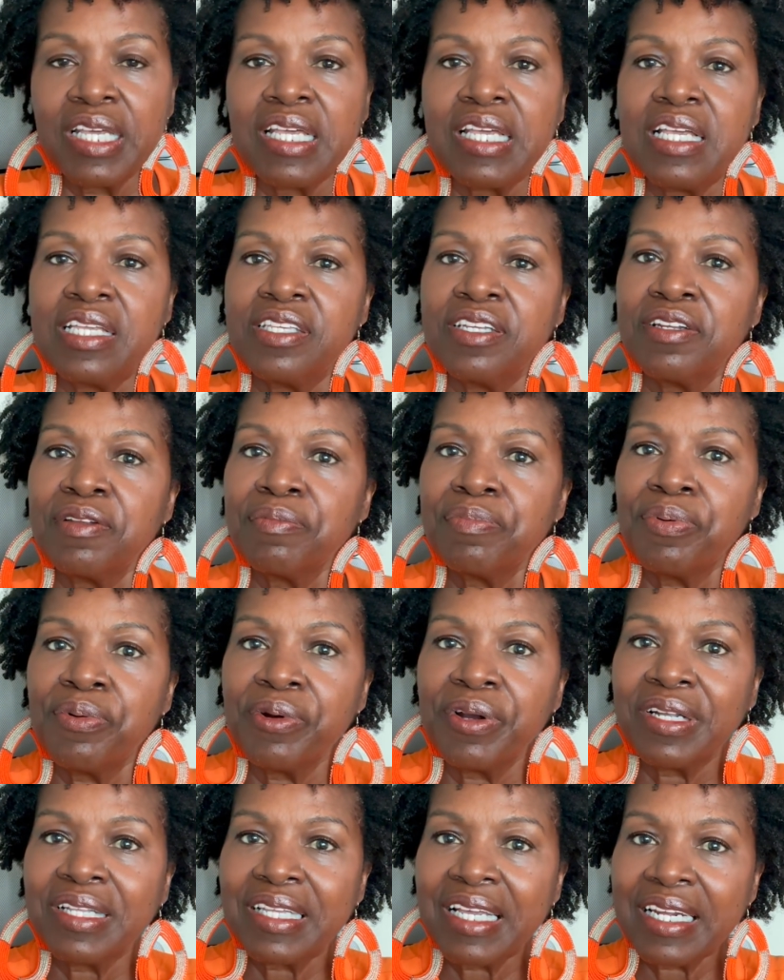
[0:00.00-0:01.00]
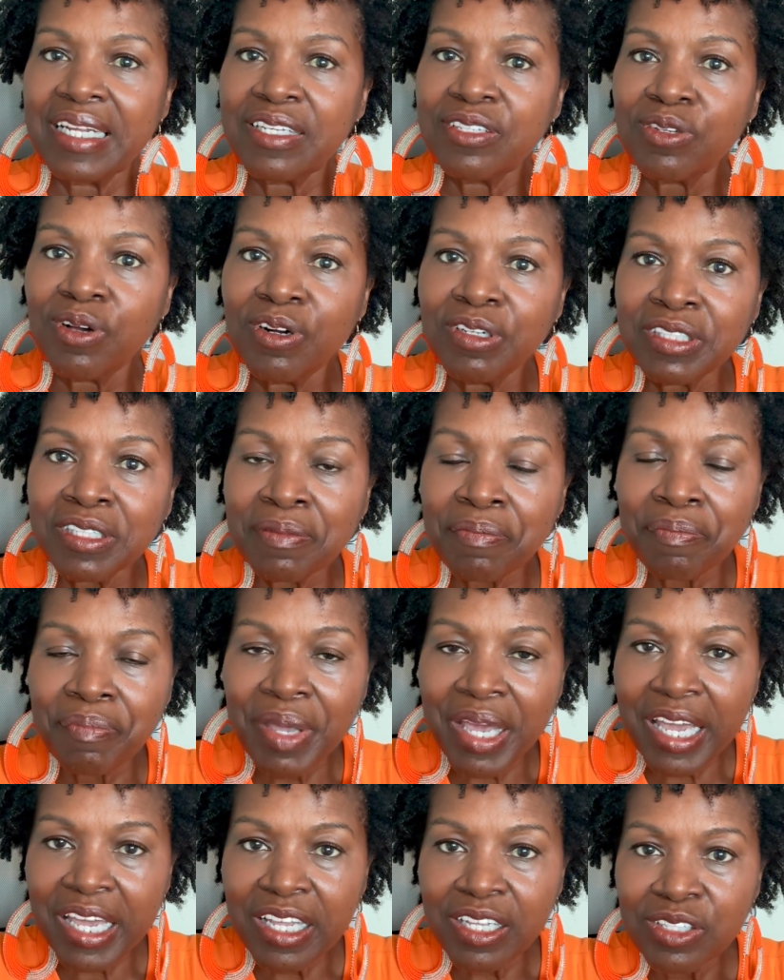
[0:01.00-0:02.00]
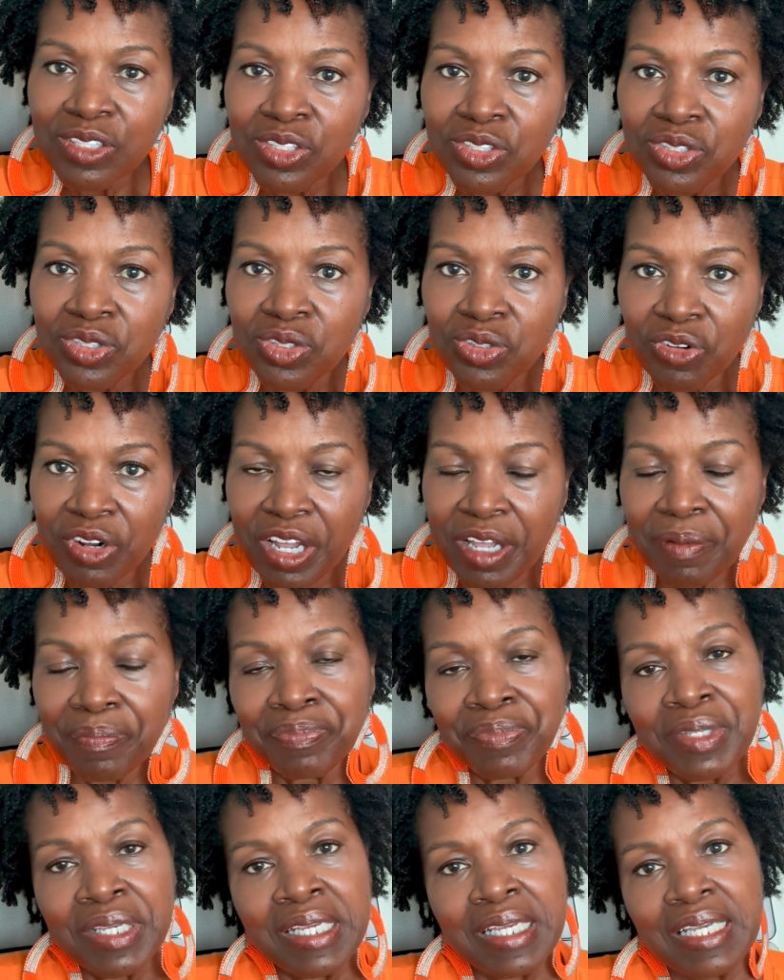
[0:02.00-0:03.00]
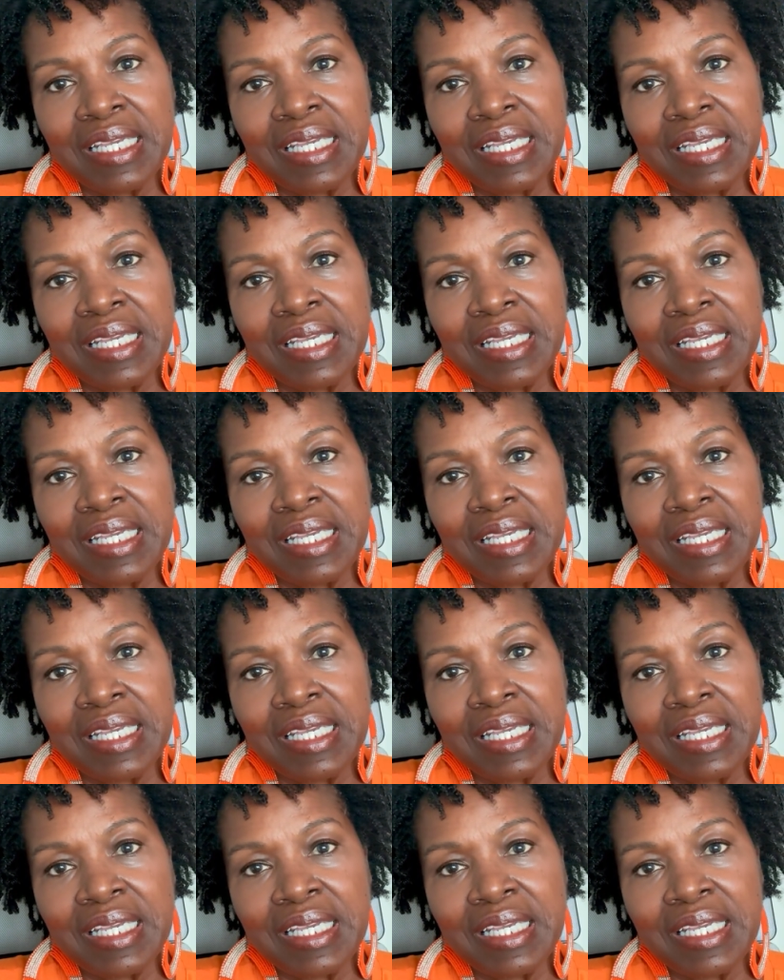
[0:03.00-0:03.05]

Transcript: Is it important that it's on the main strip?